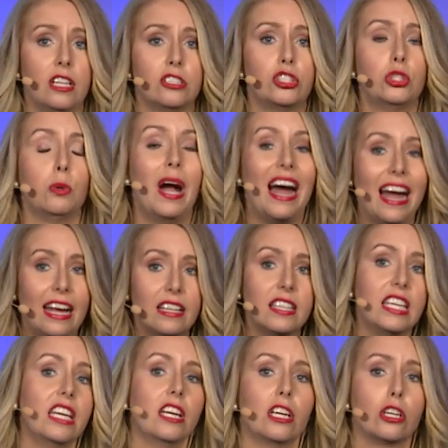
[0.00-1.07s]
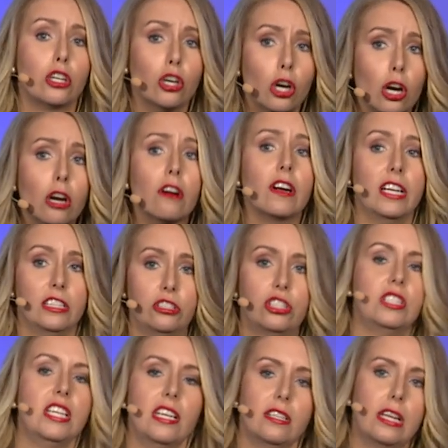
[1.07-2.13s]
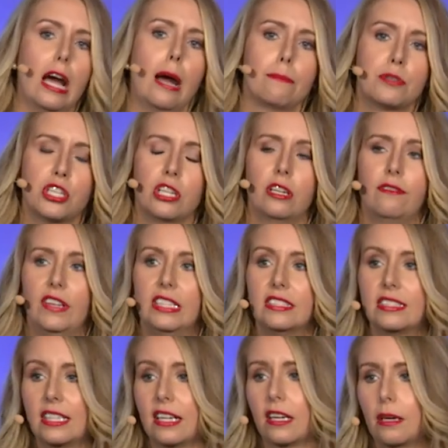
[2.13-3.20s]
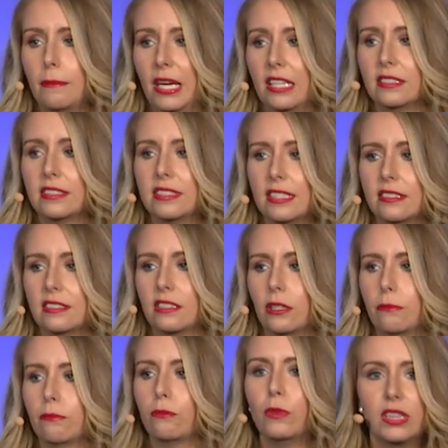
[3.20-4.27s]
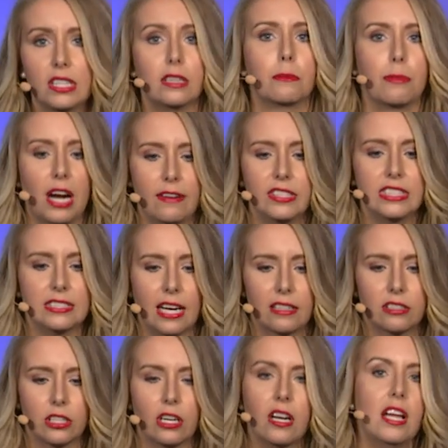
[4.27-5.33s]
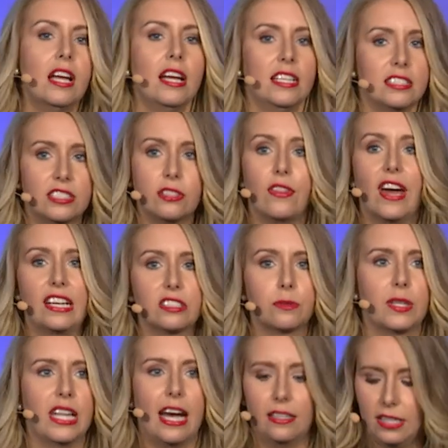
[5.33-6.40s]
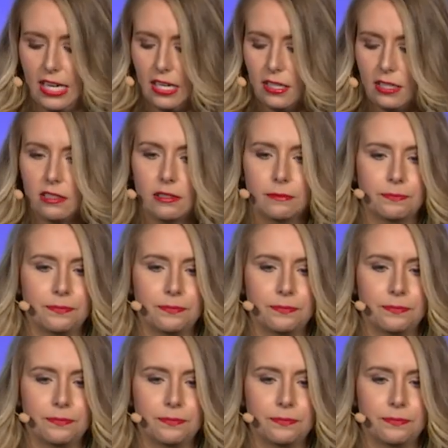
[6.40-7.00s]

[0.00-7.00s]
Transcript: to highly encourage the adoption of incident command system within the private sector. And so that's where that landed.